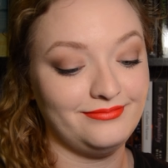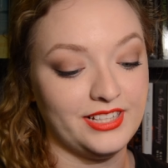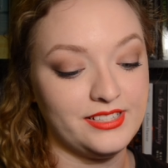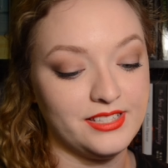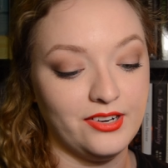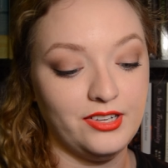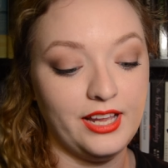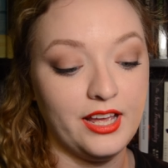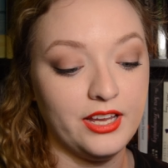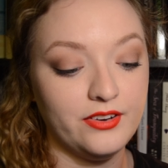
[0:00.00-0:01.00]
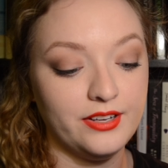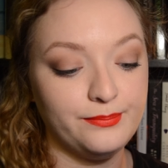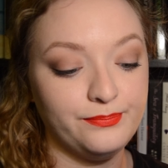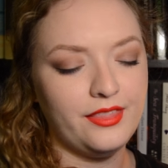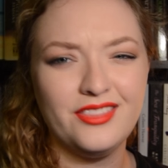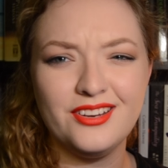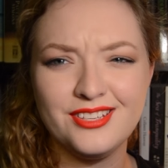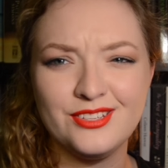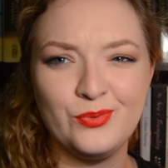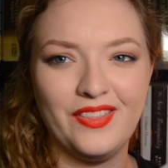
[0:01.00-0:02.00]
That's scarily accurate. Then there's
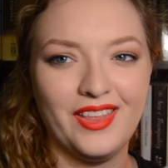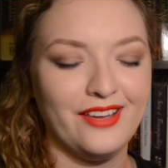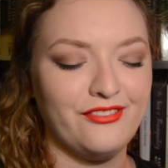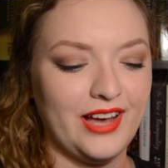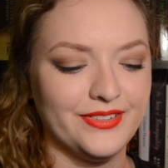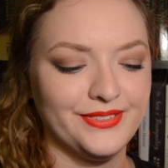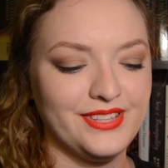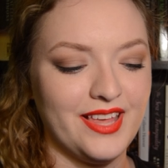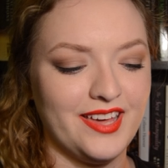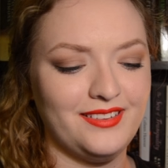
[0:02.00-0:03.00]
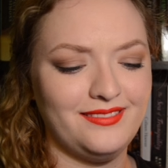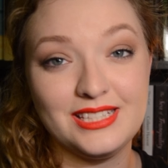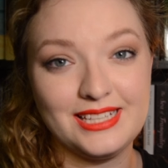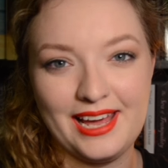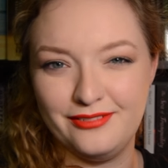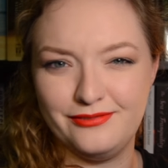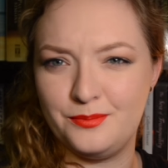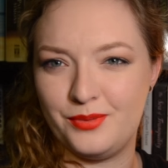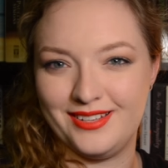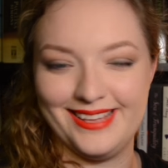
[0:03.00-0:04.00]
this one that I found that it's kind of
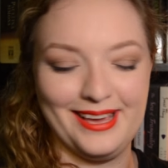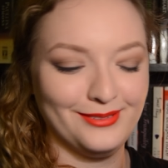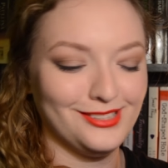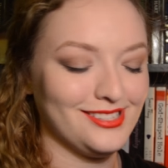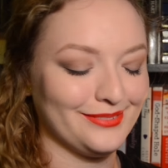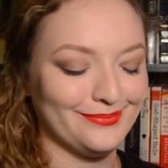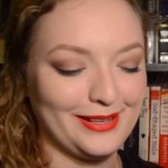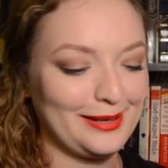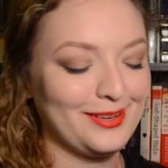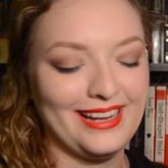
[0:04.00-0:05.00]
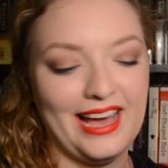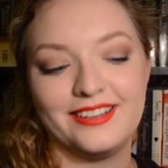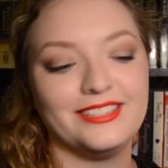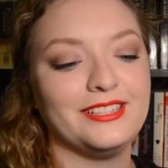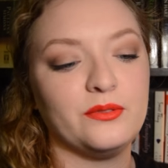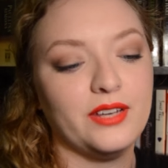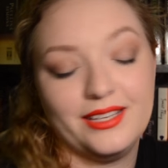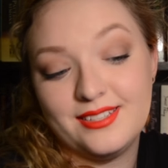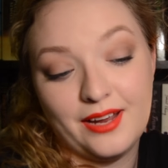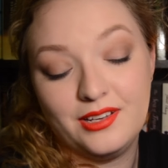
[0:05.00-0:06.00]
depressing, but I'm gonna add it anyway
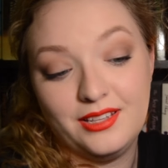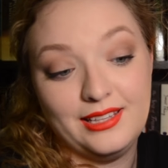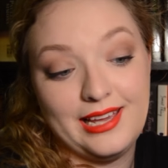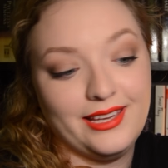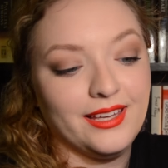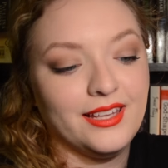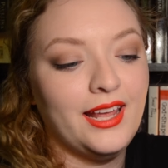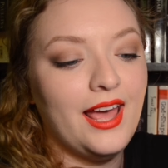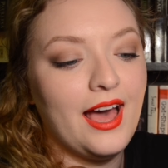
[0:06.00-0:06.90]
because I really like it.